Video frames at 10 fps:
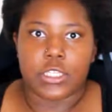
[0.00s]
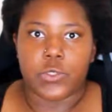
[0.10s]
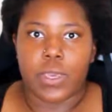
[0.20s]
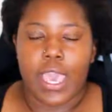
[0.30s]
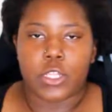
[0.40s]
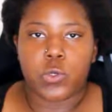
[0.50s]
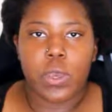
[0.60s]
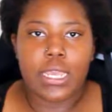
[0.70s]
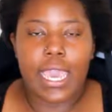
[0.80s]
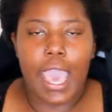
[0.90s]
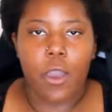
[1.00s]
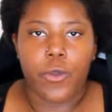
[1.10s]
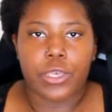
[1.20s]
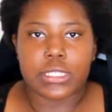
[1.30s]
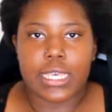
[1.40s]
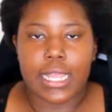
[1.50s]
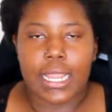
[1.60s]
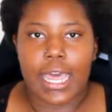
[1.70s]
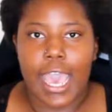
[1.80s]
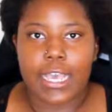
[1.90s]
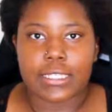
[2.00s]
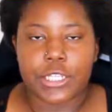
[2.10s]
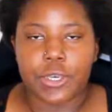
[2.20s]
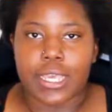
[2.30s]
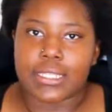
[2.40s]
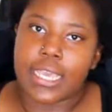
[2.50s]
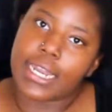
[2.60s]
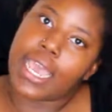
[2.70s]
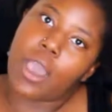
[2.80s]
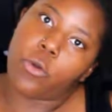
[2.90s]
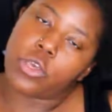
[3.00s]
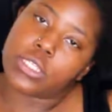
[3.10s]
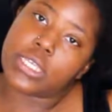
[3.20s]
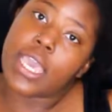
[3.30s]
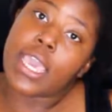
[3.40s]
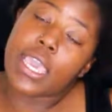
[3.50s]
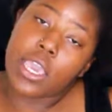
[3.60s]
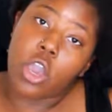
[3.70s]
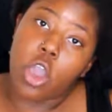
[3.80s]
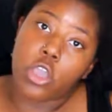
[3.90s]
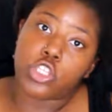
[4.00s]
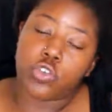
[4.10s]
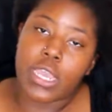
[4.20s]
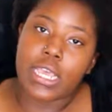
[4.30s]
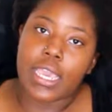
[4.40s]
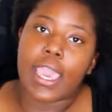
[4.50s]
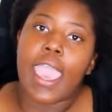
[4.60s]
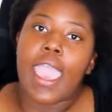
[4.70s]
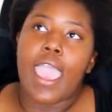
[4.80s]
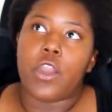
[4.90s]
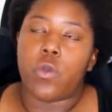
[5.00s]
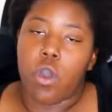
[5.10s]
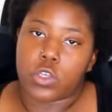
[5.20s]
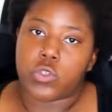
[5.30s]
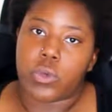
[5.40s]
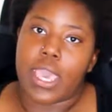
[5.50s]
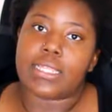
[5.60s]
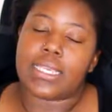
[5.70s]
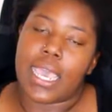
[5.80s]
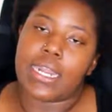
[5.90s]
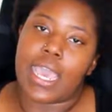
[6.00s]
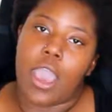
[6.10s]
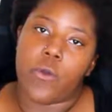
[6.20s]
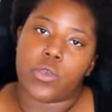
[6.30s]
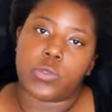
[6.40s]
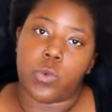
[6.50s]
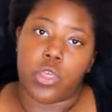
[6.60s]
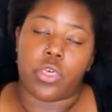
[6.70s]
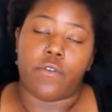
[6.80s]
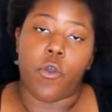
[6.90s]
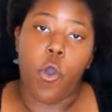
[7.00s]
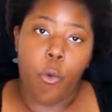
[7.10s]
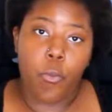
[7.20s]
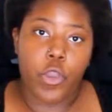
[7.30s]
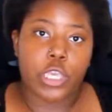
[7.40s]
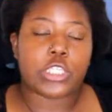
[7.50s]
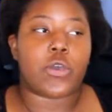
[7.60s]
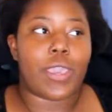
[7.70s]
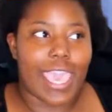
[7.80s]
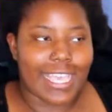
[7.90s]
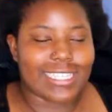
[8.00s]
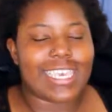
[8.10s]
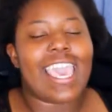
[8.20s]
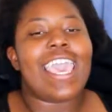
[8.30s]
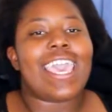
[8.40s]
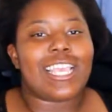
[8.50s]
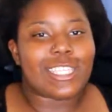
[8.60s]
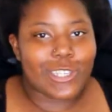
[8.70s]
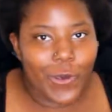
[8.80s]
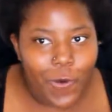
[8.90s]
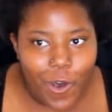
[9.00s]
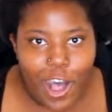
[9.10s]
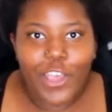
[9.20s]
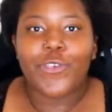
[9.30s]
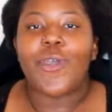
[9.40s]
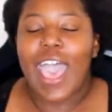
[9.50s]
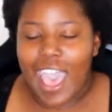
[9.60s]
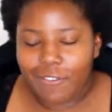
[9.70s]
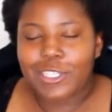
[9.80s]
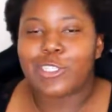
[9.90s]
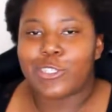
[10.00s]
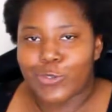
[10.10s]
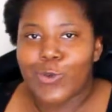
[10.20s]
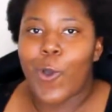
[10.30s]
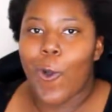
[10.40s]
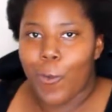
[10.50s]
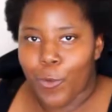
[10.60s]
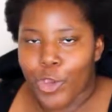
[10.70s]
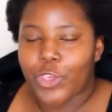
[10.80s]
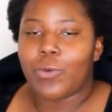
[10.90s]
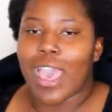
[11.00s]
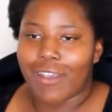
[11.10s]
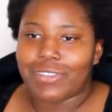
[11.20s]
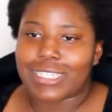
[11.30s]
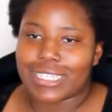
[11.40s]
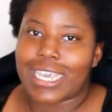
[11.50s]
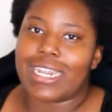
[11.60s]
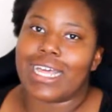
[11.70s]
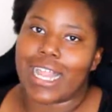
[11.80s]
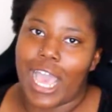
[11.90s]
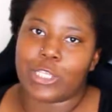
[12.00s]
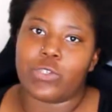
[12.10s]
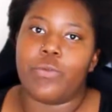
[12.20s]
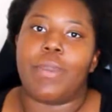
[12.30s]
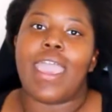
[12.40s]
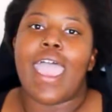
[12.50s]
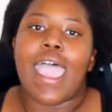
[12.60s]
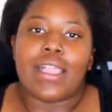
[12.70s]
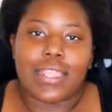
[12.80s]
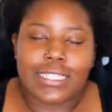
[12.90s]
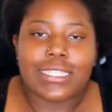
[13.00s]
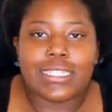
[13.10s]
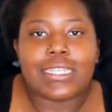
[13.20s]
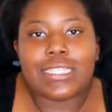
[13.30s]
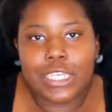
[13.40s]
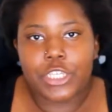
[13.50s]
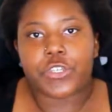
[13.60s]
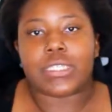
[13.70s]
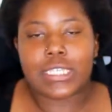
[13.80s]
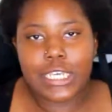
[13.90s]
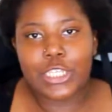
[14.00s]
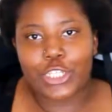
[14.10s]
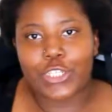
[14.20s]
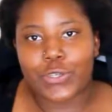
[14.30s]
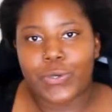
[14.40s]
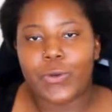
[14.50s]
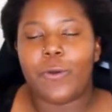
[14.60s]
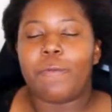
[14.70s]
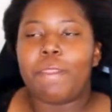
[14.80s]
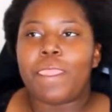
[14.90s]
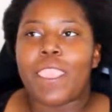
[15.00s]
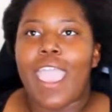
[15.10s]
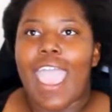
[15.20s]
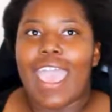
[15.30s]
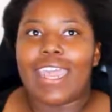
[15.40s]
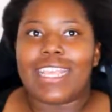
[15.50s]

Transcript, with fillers: you get 20 hours in class, and you get 10 hours in car training, and you also get 10 hours worth of homework. So yes, in school you have to do homework, you have to sit in a classroom and listen to the teacher teach you. And